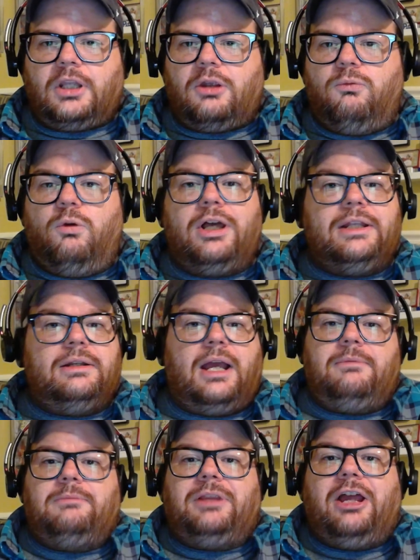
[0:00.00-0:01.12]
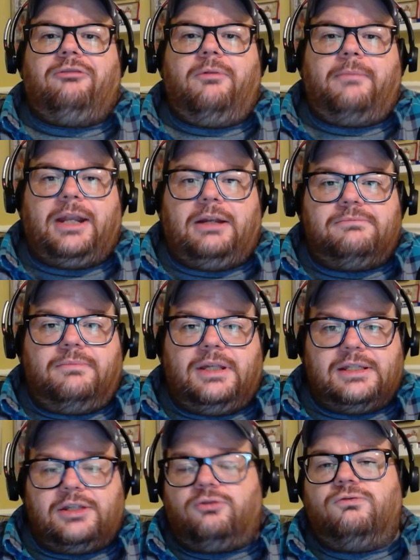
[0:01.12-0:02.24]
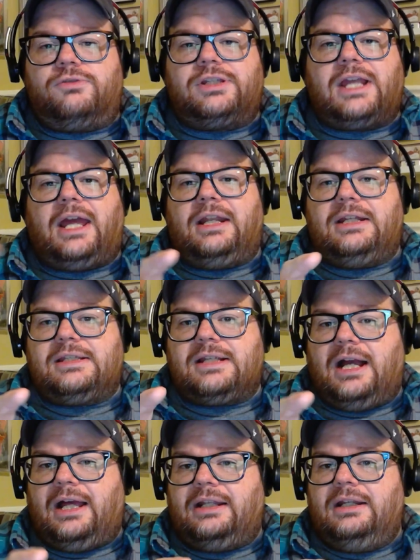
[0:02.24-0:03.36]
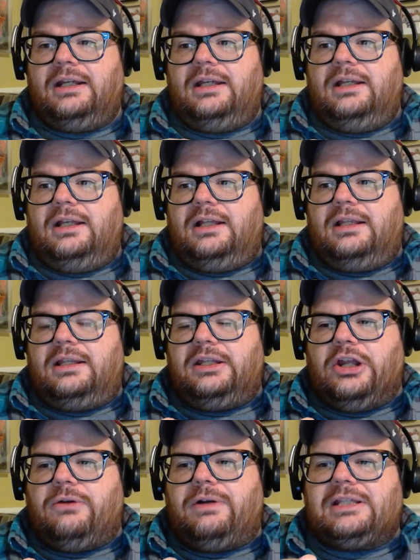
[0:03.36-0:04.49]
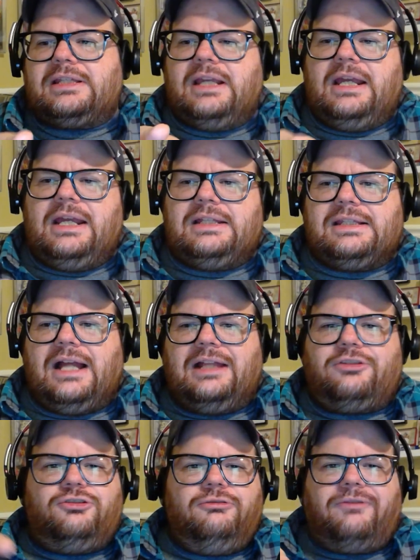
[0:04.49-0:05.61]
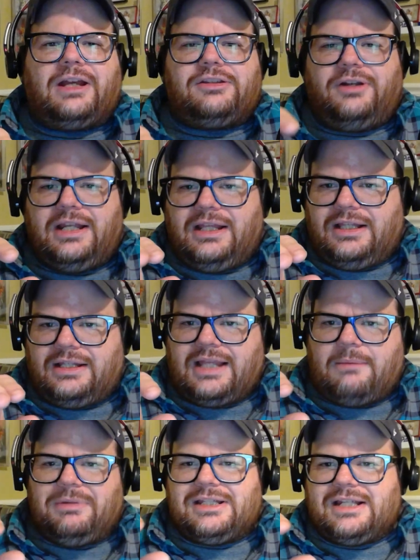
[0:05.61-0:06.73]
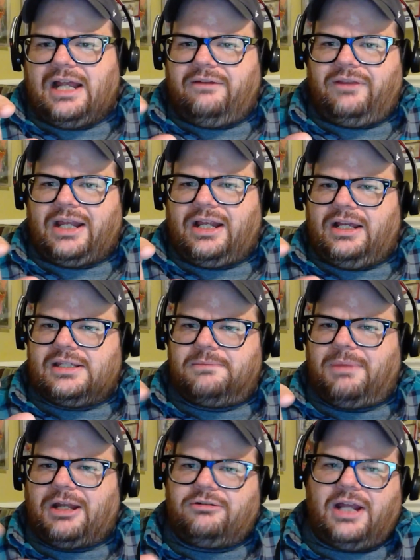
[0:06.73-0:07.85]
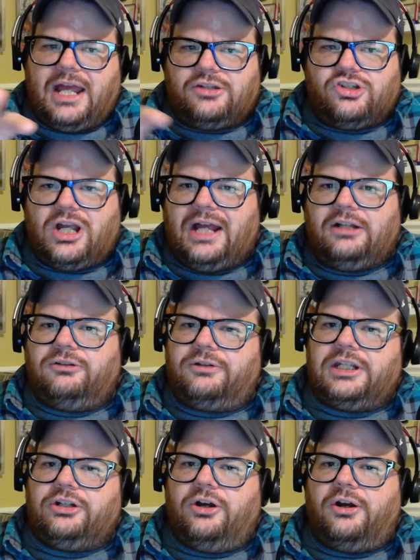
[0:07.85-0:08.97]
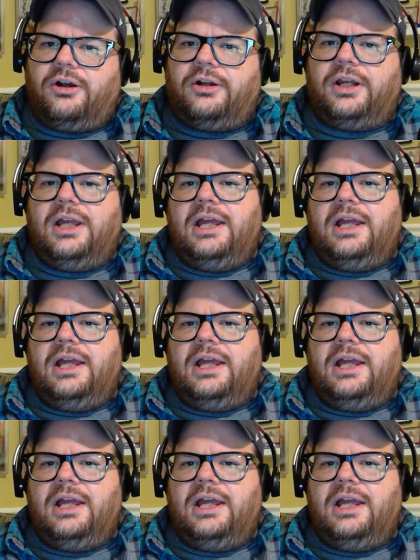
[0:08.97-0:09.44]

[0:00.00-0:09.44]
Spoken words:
One, I mean, Playoff Momentum is a cool set. It's got, it's not Dufex or anything like that, but it's kind of like a Spectra Etch kind of looking card.